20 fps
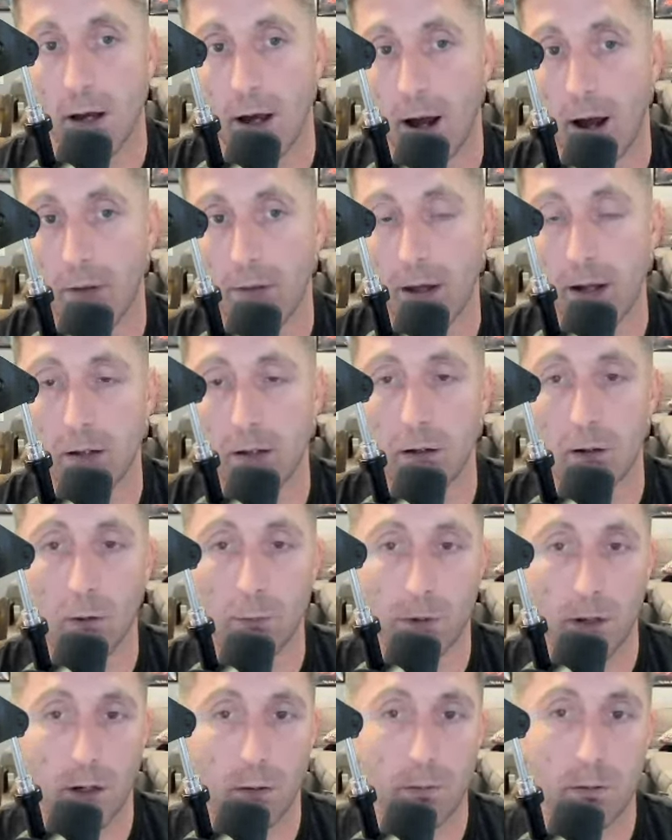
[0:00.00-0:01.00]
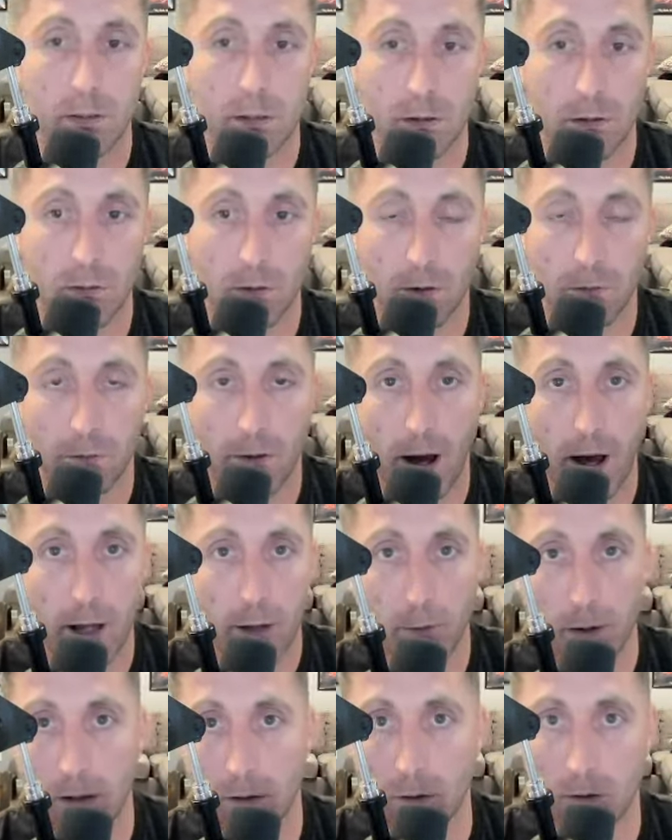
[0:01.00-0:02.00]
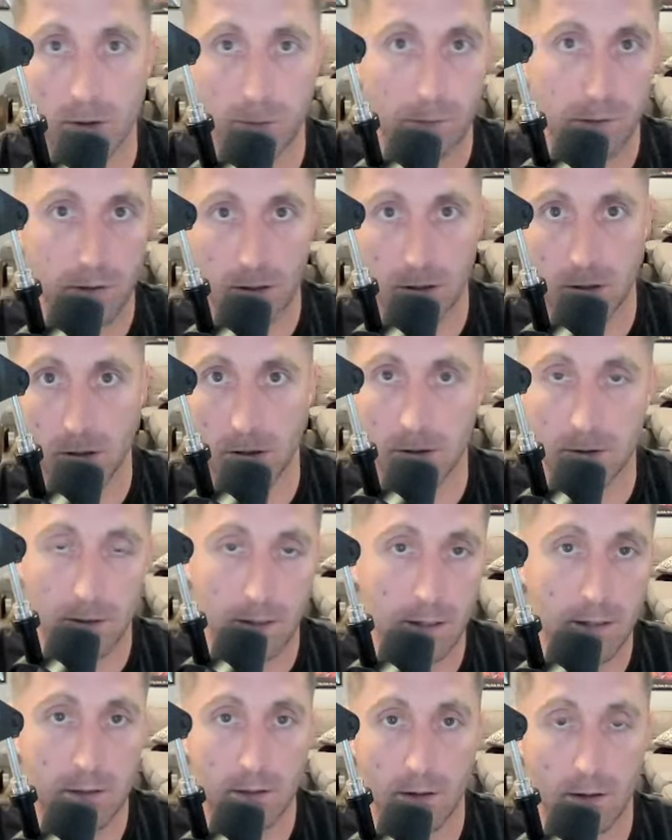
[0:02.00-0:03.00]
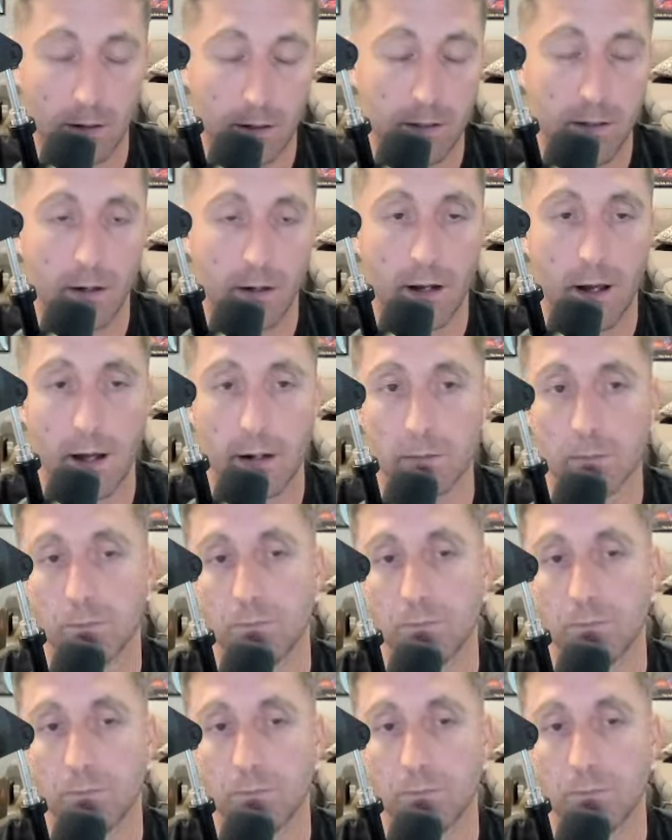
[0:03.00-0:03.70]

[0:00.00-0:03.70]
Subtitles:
And then you'll be able to evaluate those positions easier in your head.